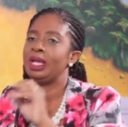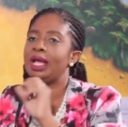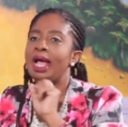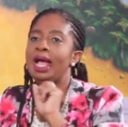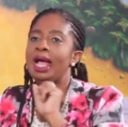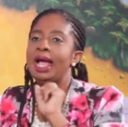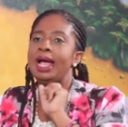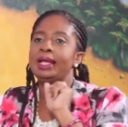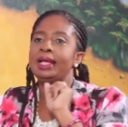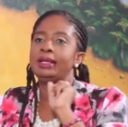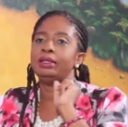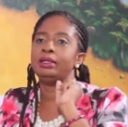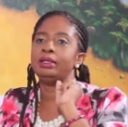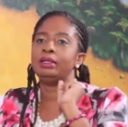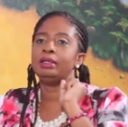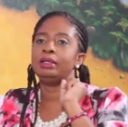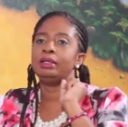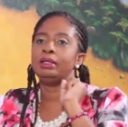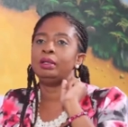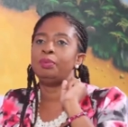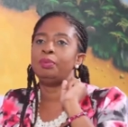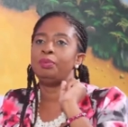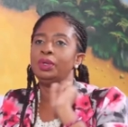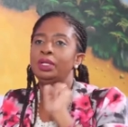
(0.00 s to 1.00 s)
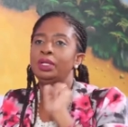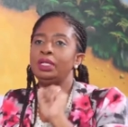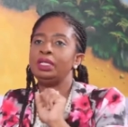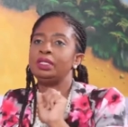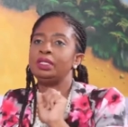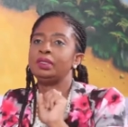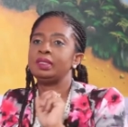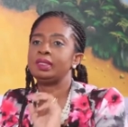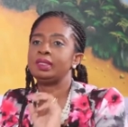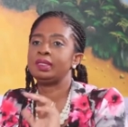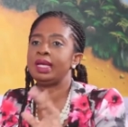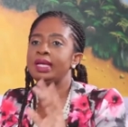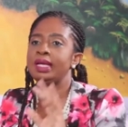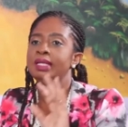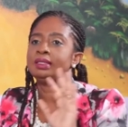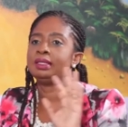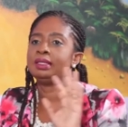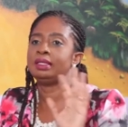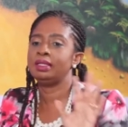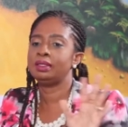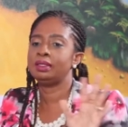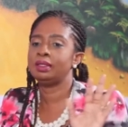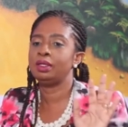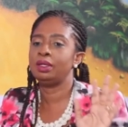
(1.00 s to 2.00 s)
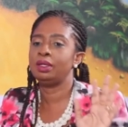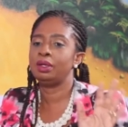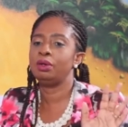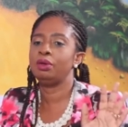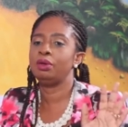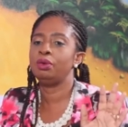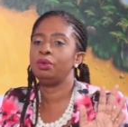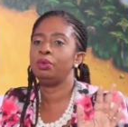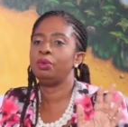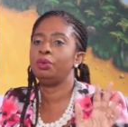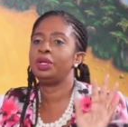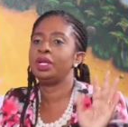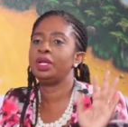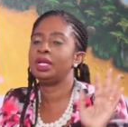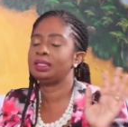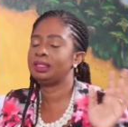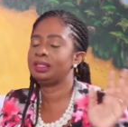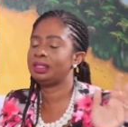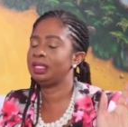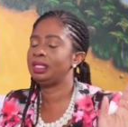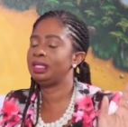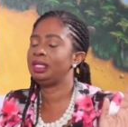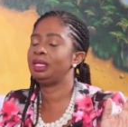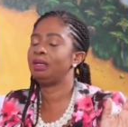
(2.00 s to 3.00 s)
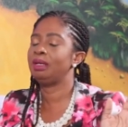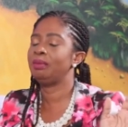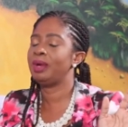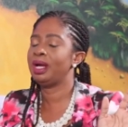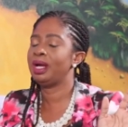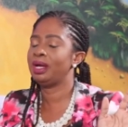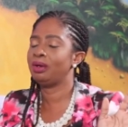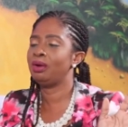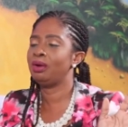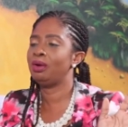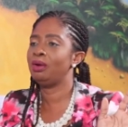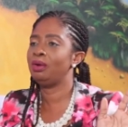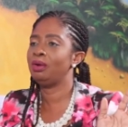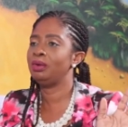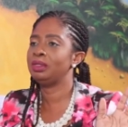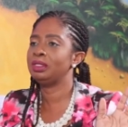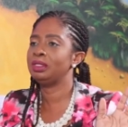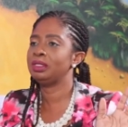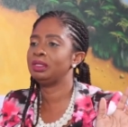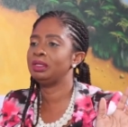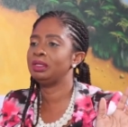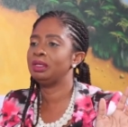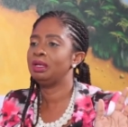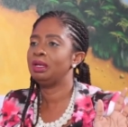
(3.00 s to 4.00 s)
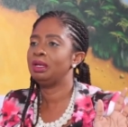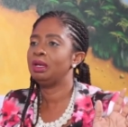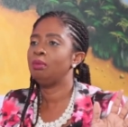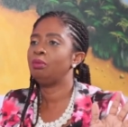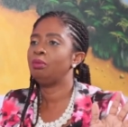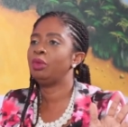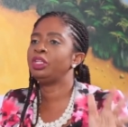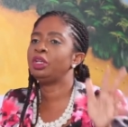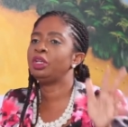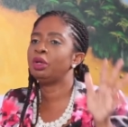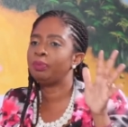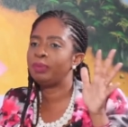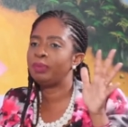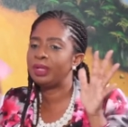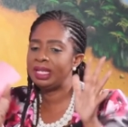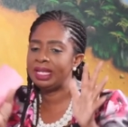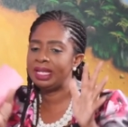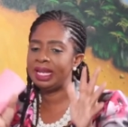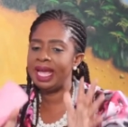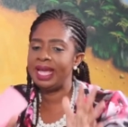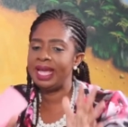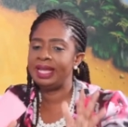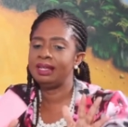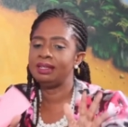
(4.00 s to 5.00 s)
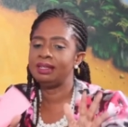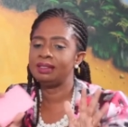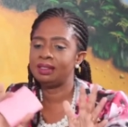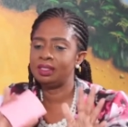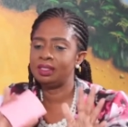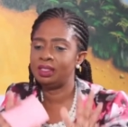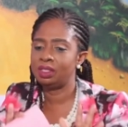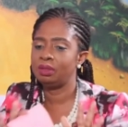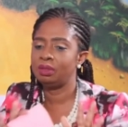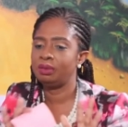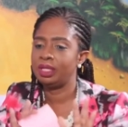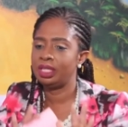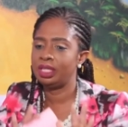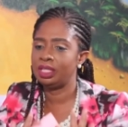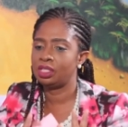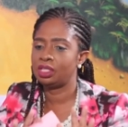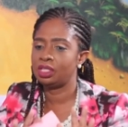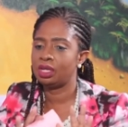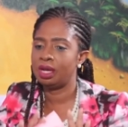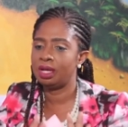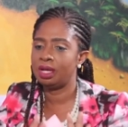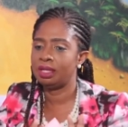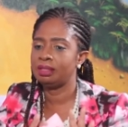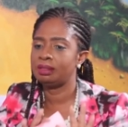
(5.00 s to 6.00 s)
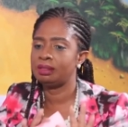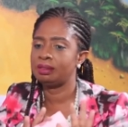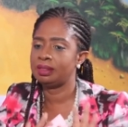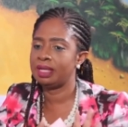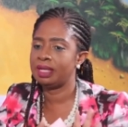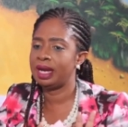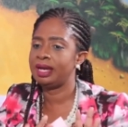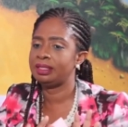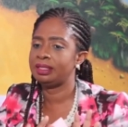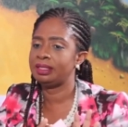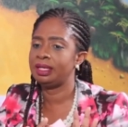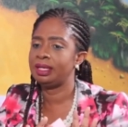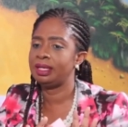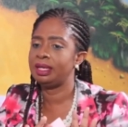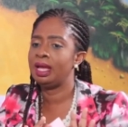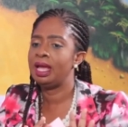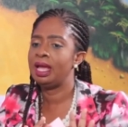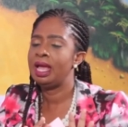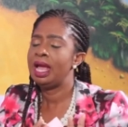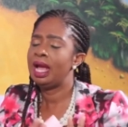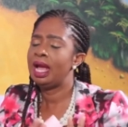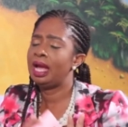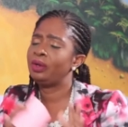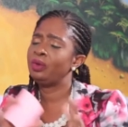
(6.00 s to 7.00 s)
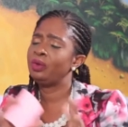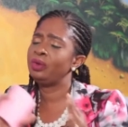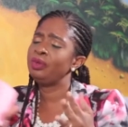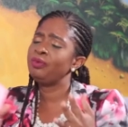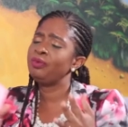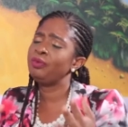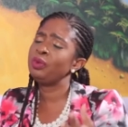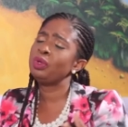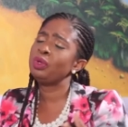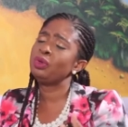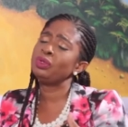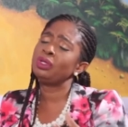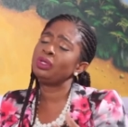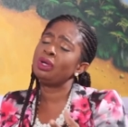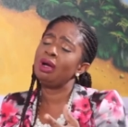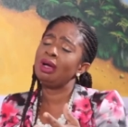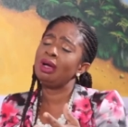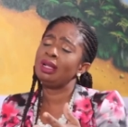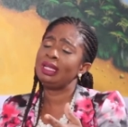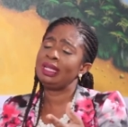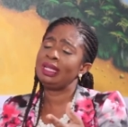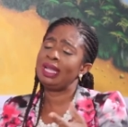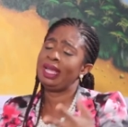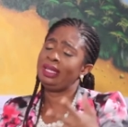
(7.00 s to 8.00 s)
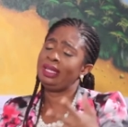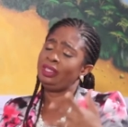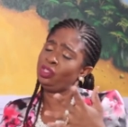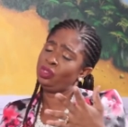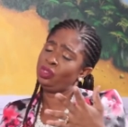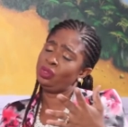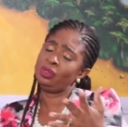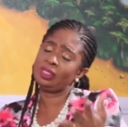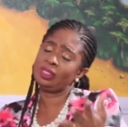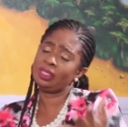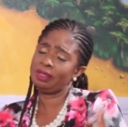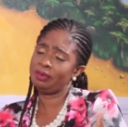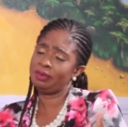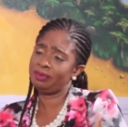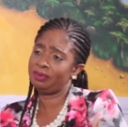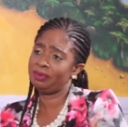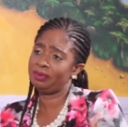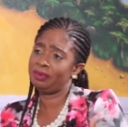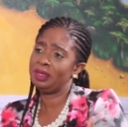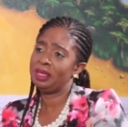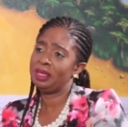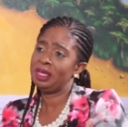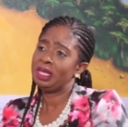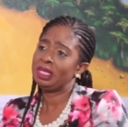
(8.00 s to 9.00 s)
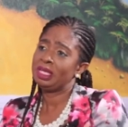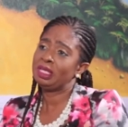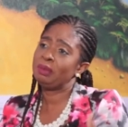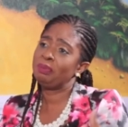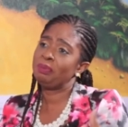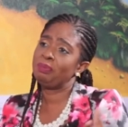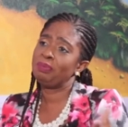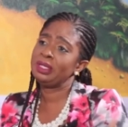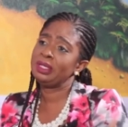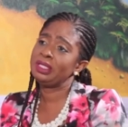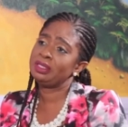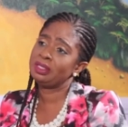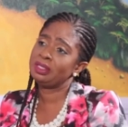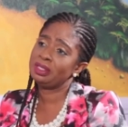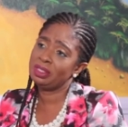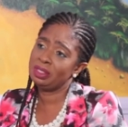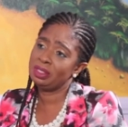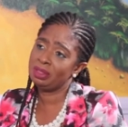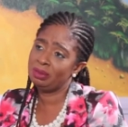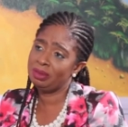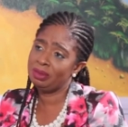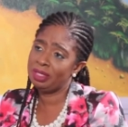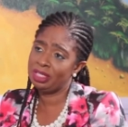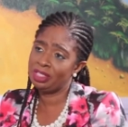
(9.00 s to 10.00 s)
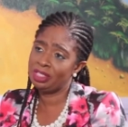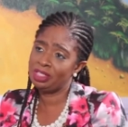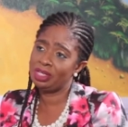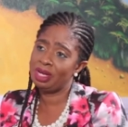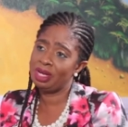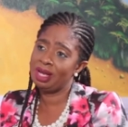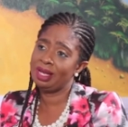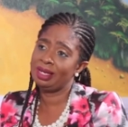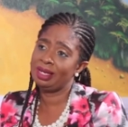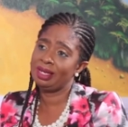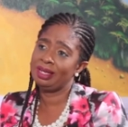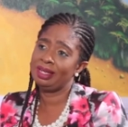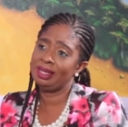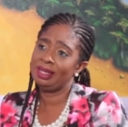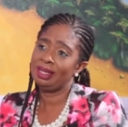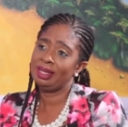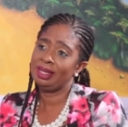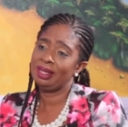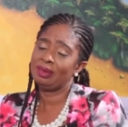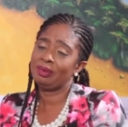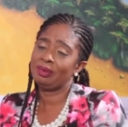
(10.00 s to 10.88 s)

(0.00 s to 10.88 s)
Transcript: And the police decides, listen now, we're not sending you back out. But your Penina situation started. I don't know if we could call it like Joseph, the pit situation,